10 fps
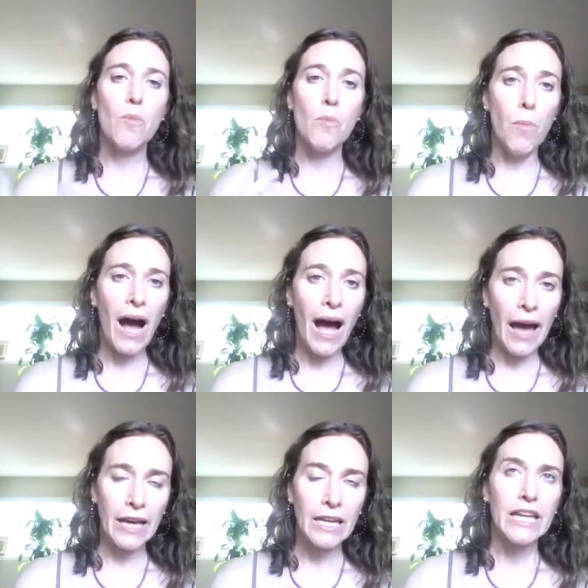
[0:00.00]

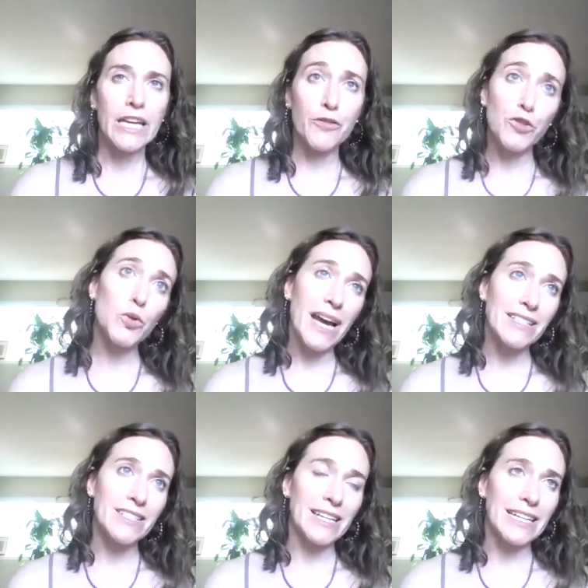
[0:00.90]
but if you
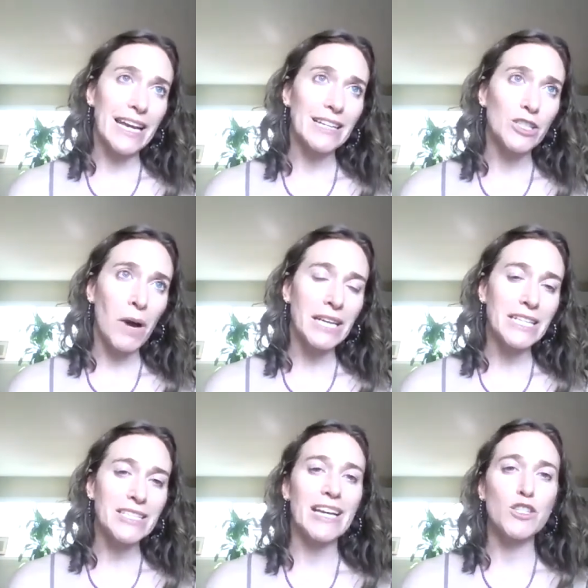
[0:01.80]
had done an antibody
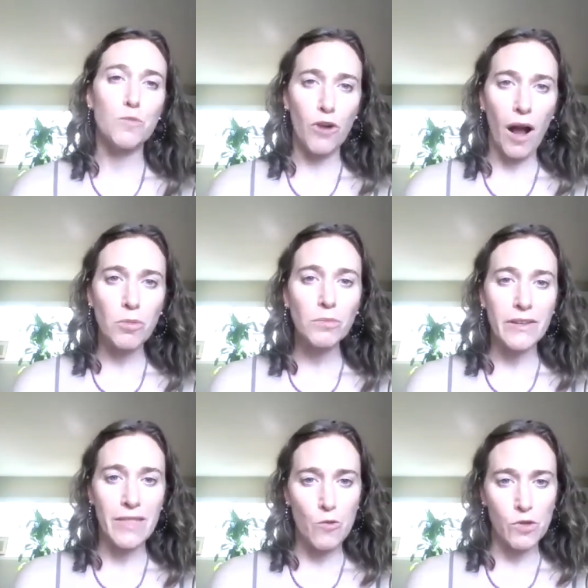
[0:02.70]
test, probably
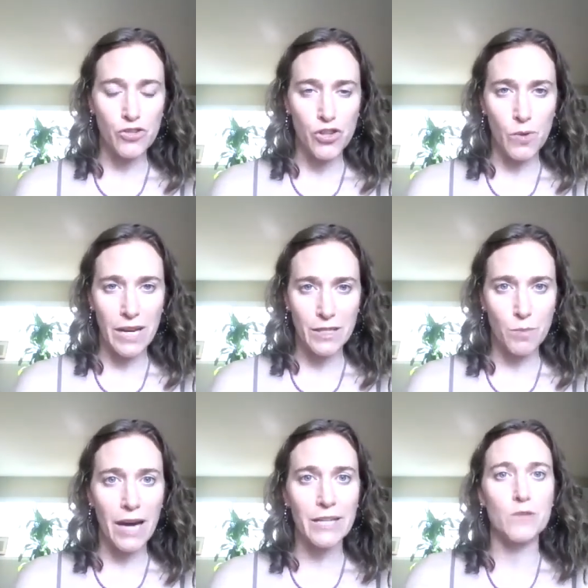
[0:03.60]
they wouldn't show
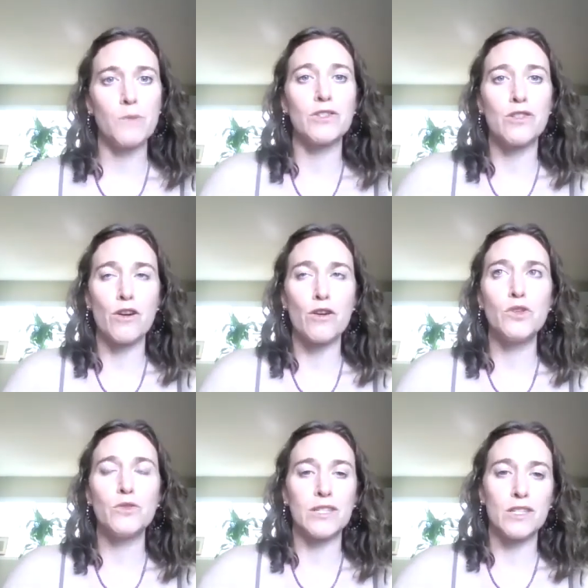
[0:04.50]
antibodies because their
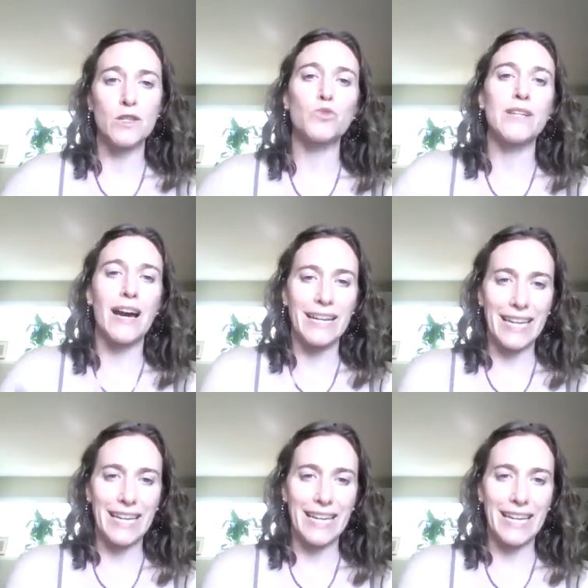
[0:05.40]
immune system was not